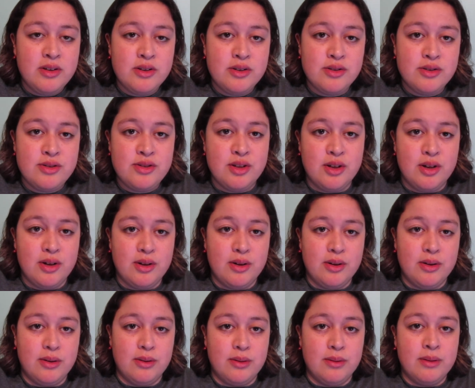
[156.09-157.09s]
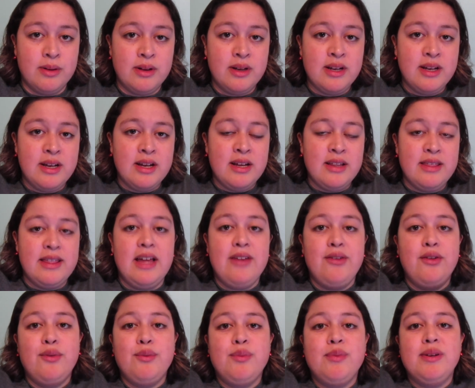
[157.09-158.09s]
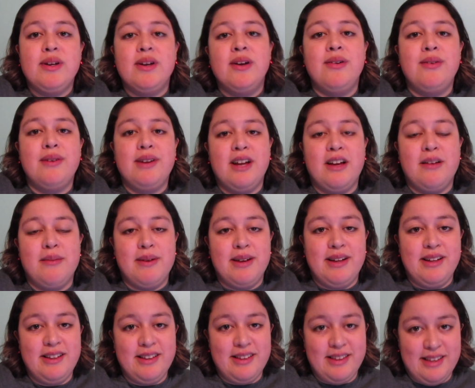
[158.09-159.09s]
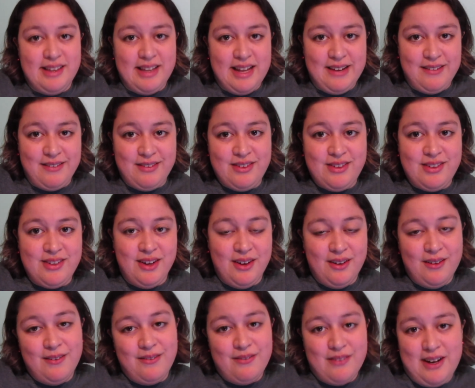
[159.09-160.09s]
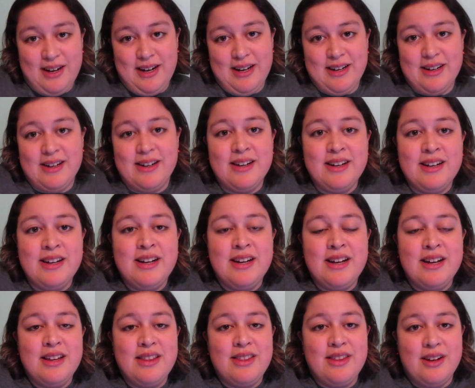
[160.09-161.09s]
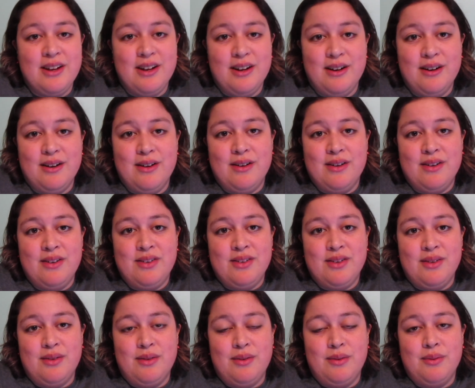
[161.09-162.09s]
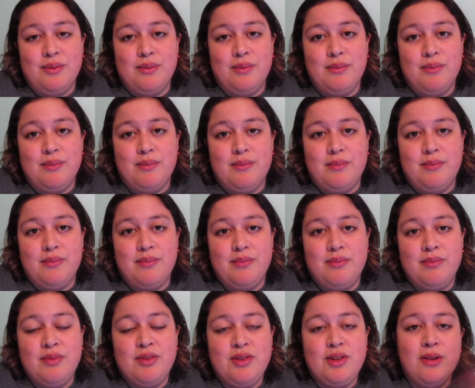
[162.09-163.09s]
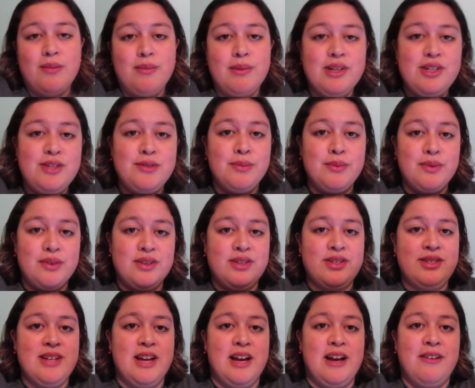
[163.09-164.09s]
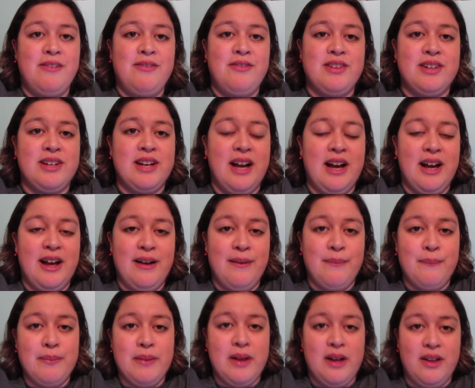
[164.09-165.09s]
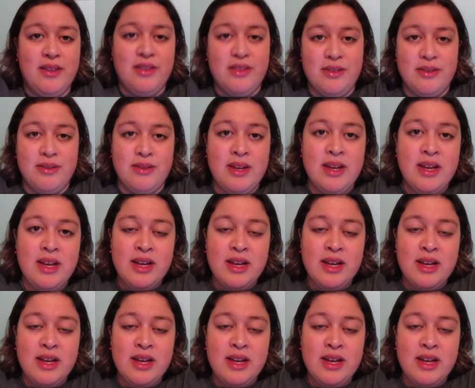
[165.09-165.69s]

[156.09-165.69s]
So that's what's been going on in my life so far. There's so much more stuff to come on